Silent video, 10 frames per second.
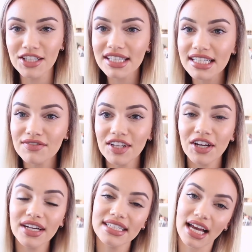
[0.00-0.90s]
So this
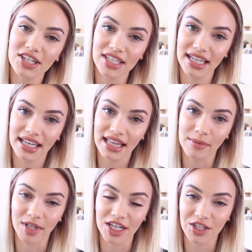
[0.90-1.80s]
video is actually in
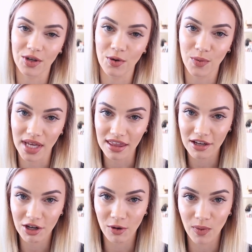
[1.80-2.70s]
collaboration with
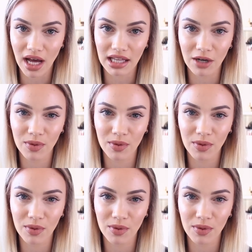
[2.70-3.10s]
Koala,